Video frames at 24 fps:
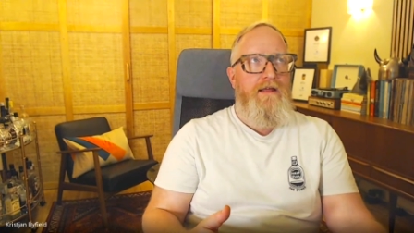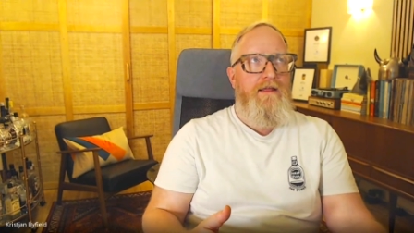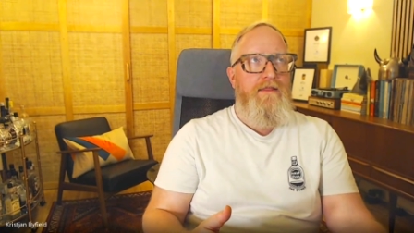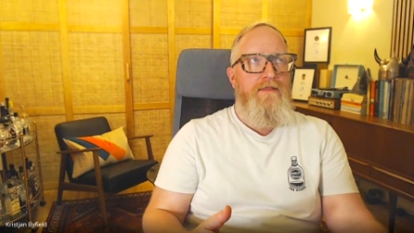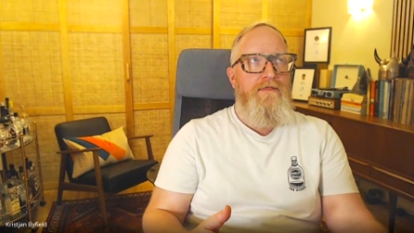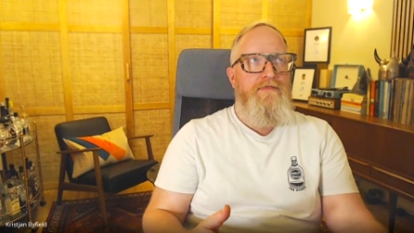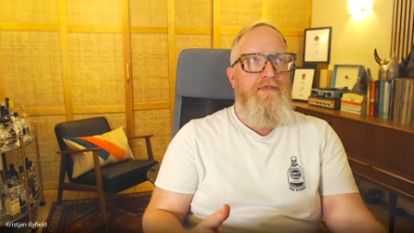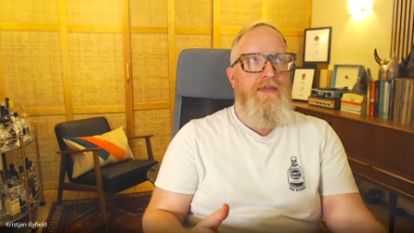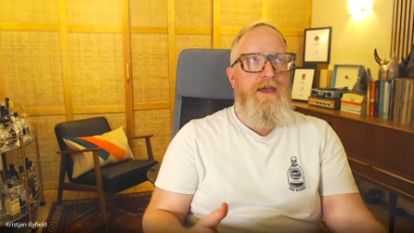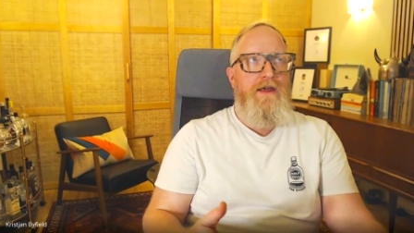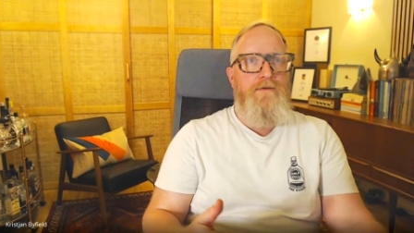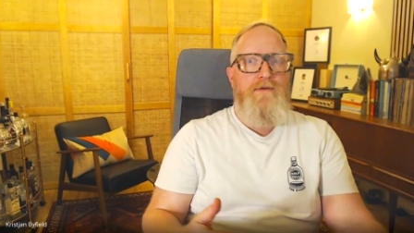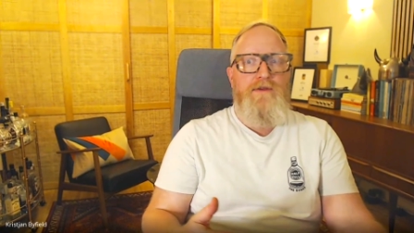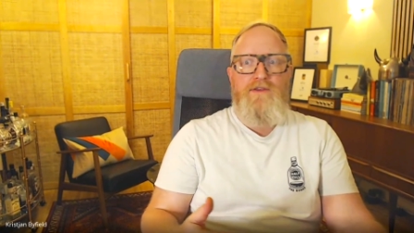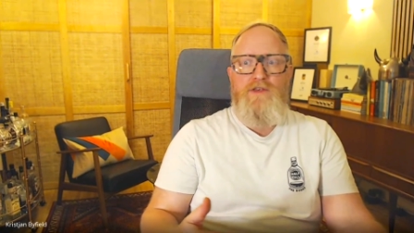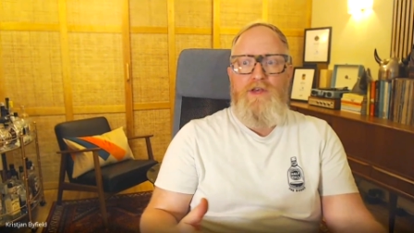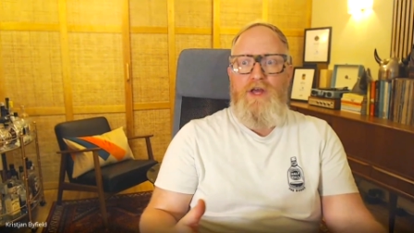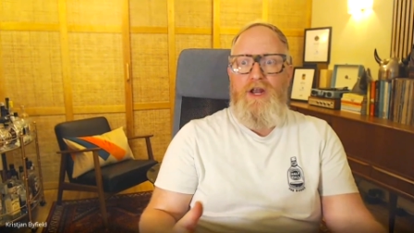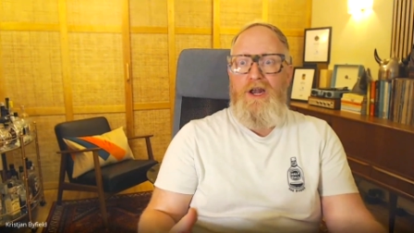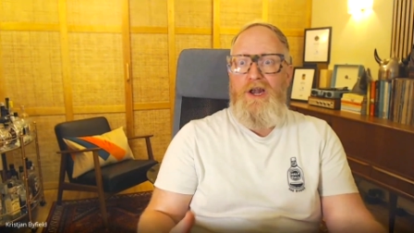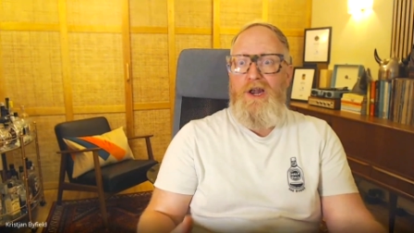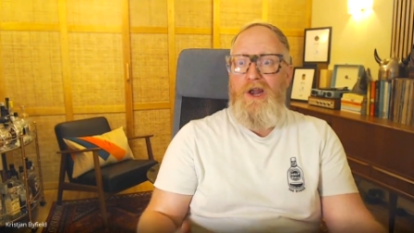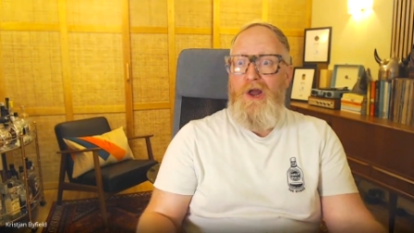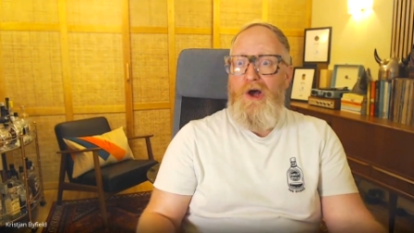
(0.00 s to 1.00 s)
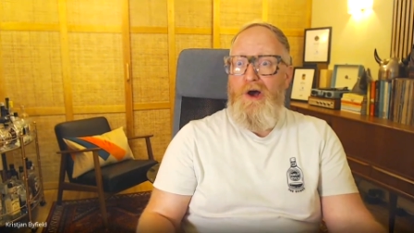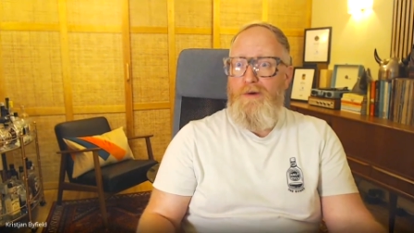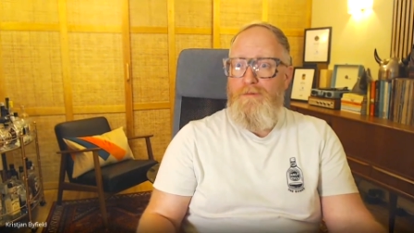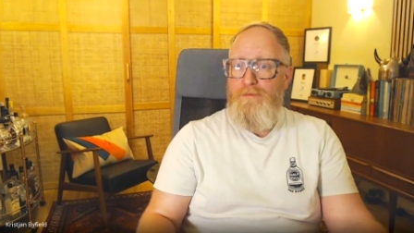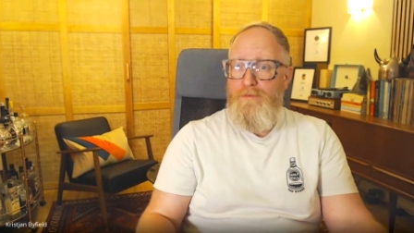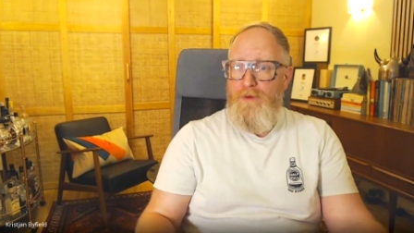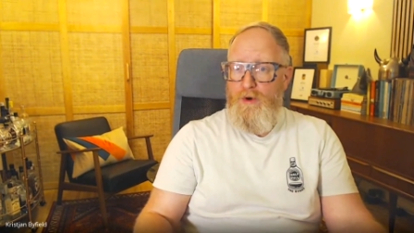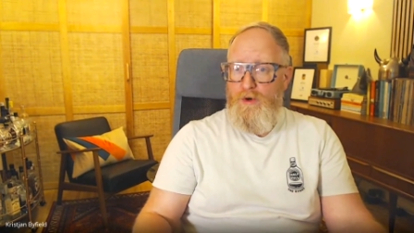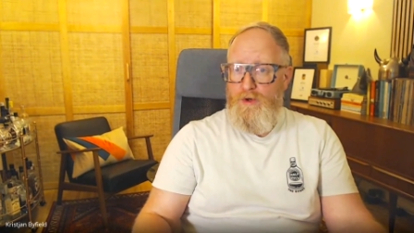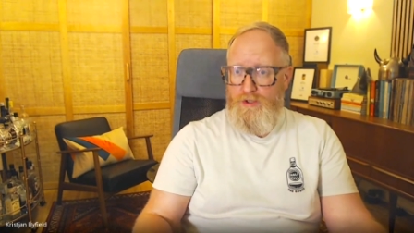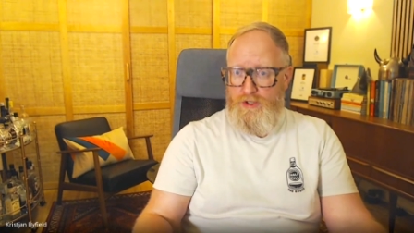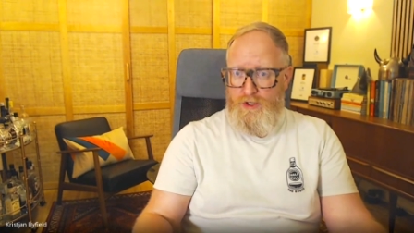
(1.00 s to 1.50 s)
there is a lot
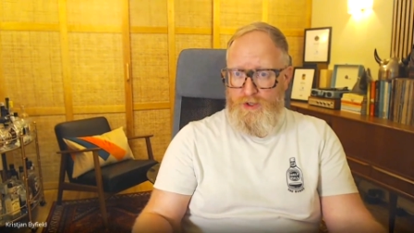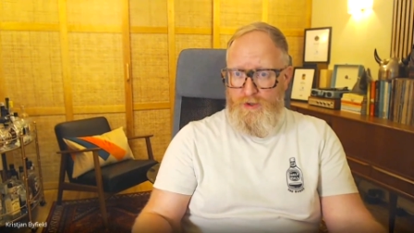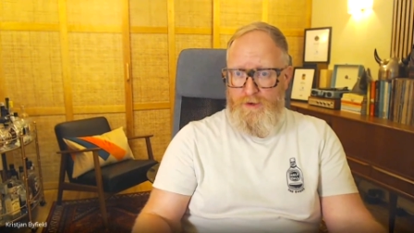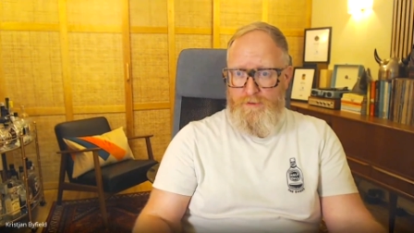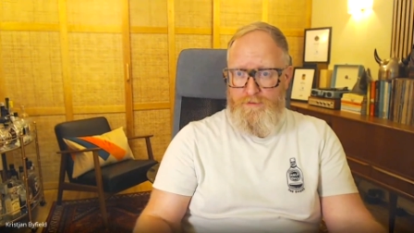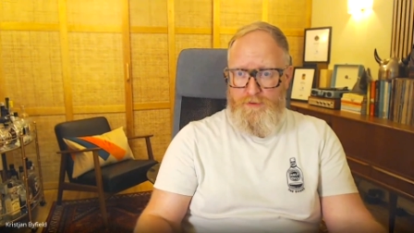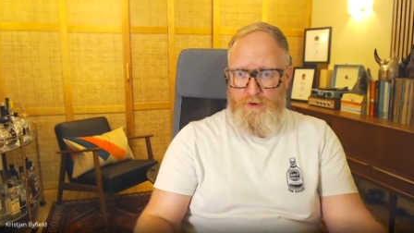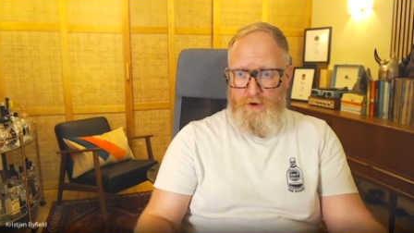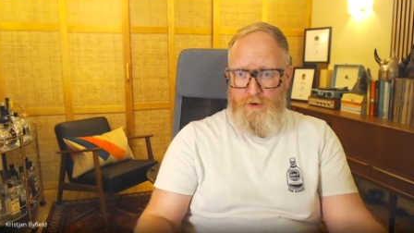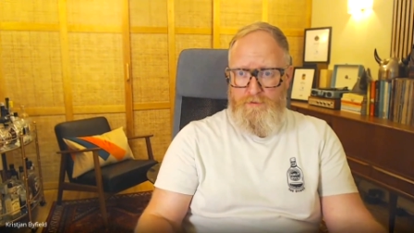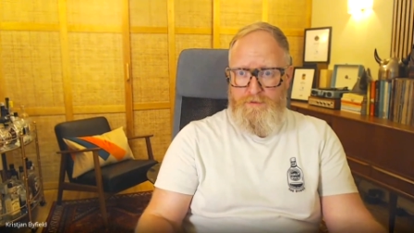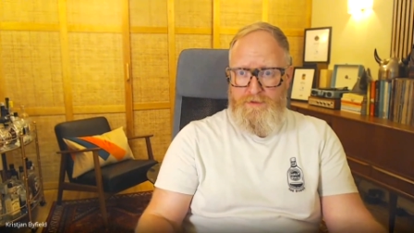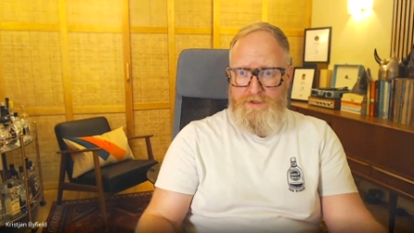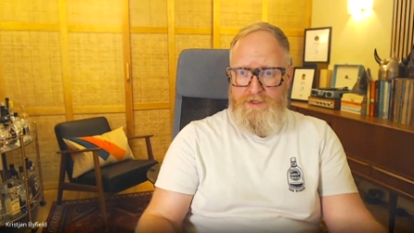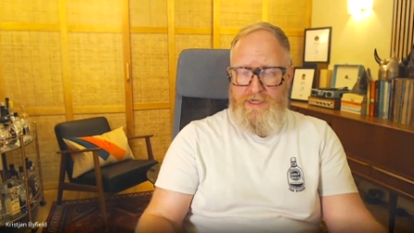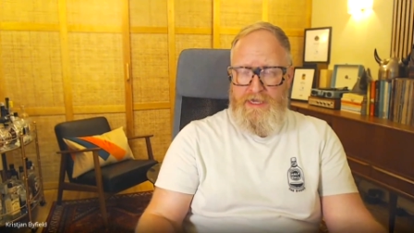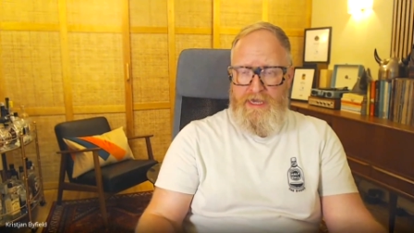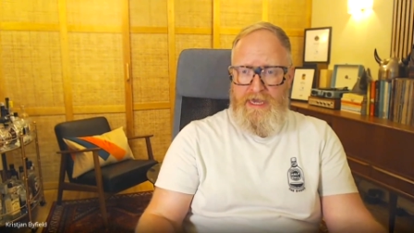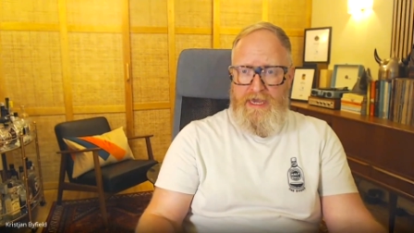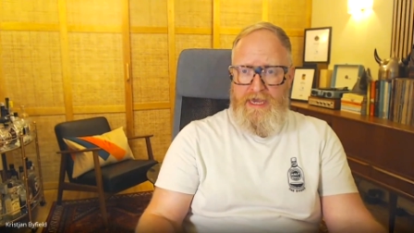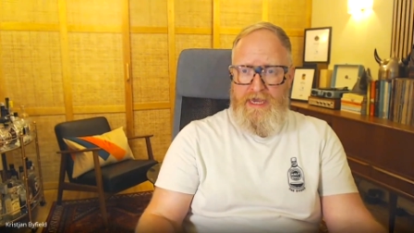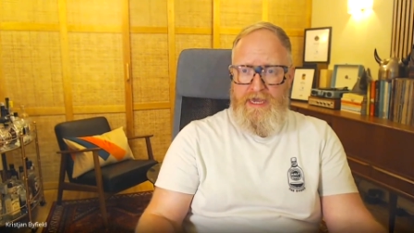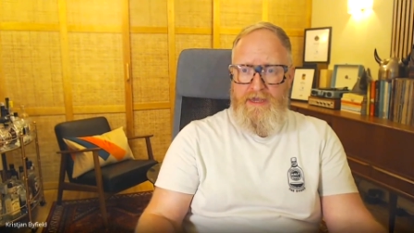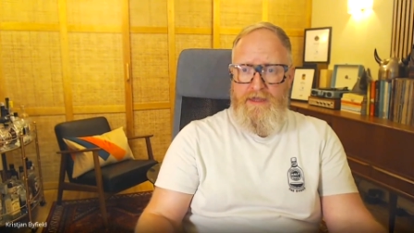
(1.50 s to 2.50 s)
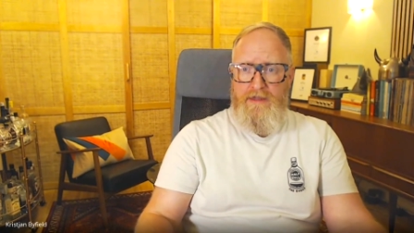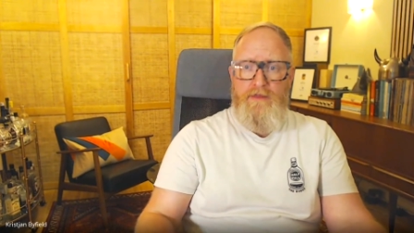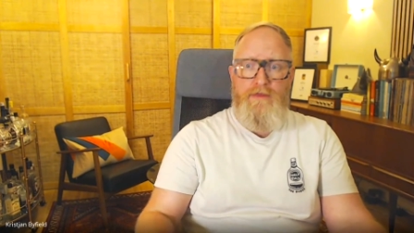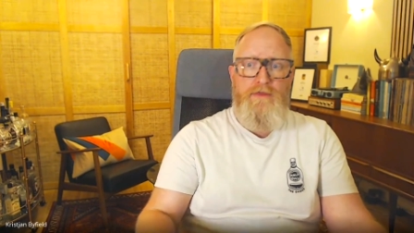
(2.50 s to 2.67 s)
more to a property